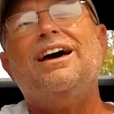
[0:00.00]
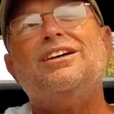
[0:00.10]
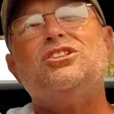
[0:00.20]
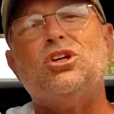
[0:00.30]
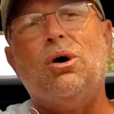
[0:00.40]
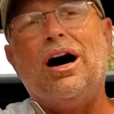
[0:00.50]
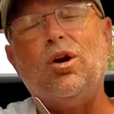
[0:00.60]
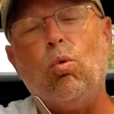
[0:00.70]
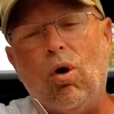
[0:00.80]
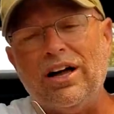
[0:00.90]
So
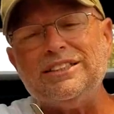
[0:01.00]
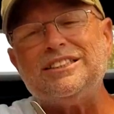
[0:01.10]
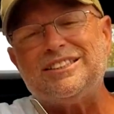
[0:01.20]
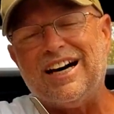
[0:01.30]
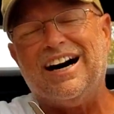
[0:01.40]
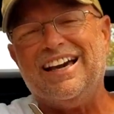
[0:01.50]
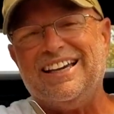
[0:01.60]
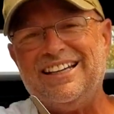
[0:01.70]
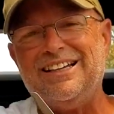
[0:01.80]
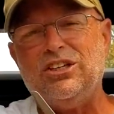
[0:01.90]
on one
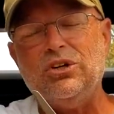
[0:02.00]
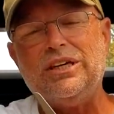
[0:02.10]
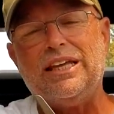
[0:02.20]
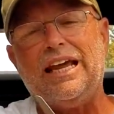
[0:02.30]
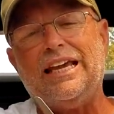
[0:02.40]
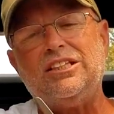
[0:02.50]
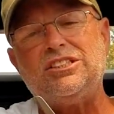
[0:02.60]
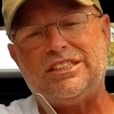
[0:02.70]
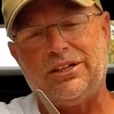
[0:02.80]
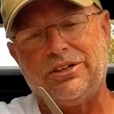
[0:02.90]
side you get a
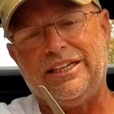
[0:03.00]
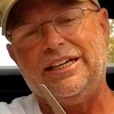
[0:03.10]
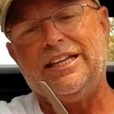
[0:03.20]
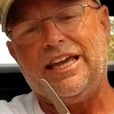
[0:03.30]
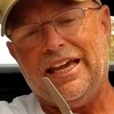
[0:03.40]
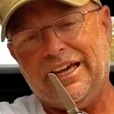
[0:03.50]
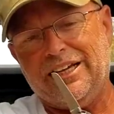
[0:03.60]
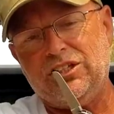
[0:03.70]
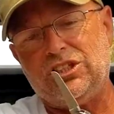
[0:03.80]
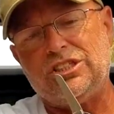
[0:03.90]
serrated
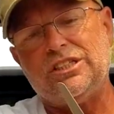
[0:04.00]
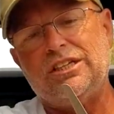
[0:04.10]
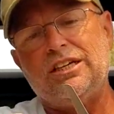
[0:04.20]
edge,